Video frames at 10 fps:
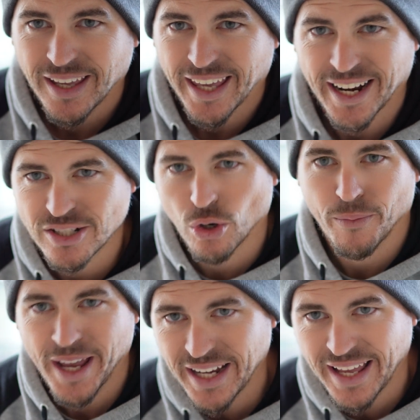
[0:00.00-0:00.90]
and I told
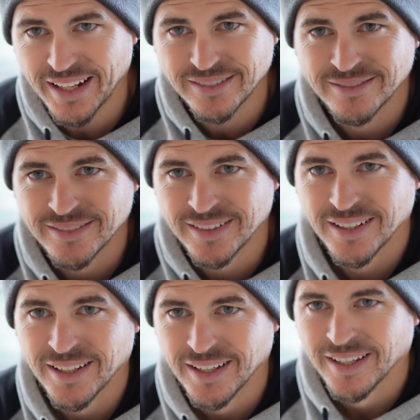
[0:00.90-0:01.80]
him, hey Dad,
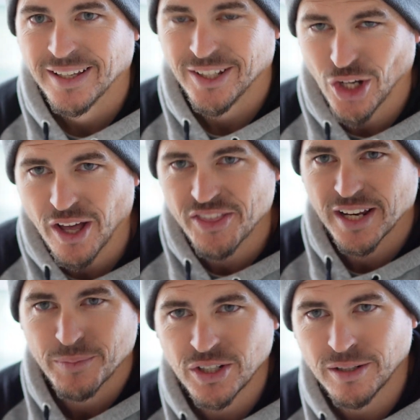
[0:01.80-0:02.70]
you know, I
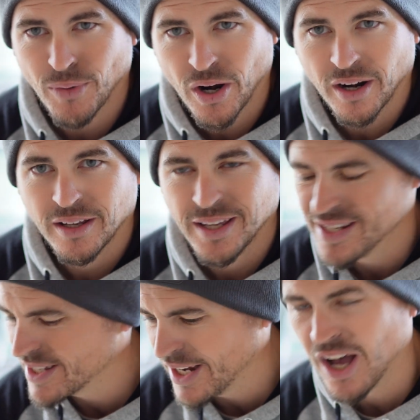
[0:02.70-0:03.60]
think I'm good tomorrow. He
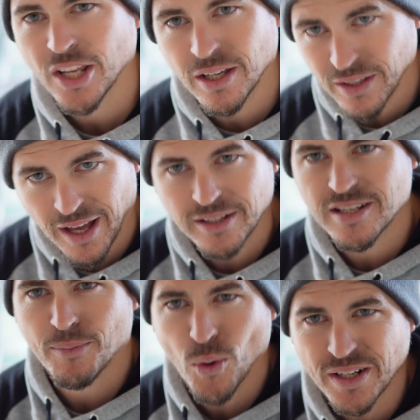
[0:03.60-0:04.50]
said, no,
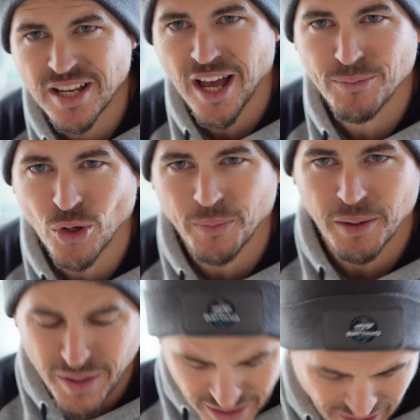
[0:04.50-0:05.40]
tell me what time you want me
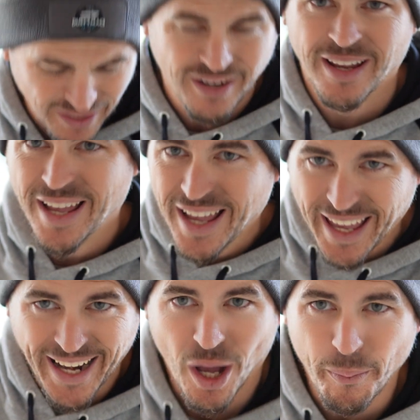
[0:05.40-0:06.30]
to be there
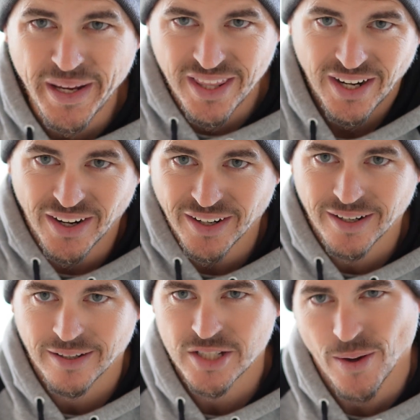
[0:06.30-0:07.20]
and I'll be there.
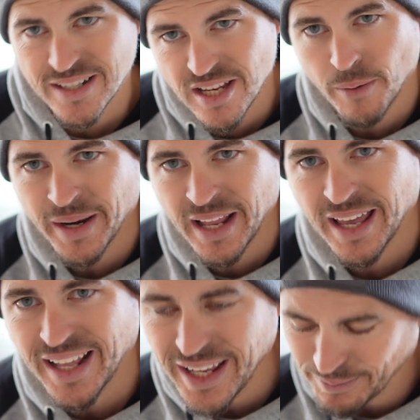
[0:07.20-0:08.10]
So I'd tell my
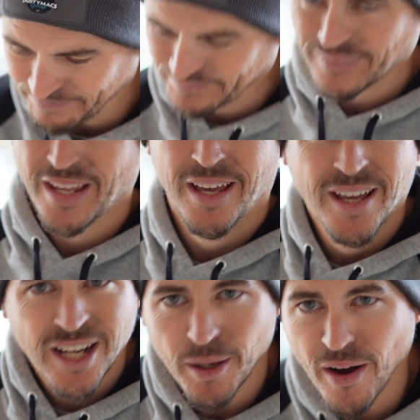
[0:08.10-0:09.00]
dad, hey,
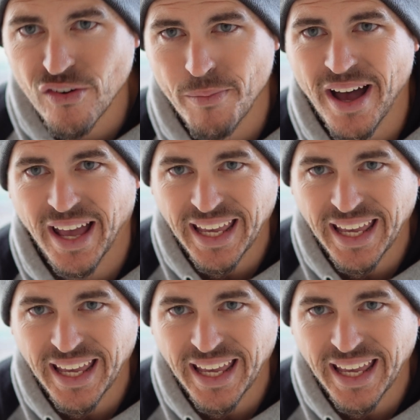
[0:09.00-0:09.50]
come over about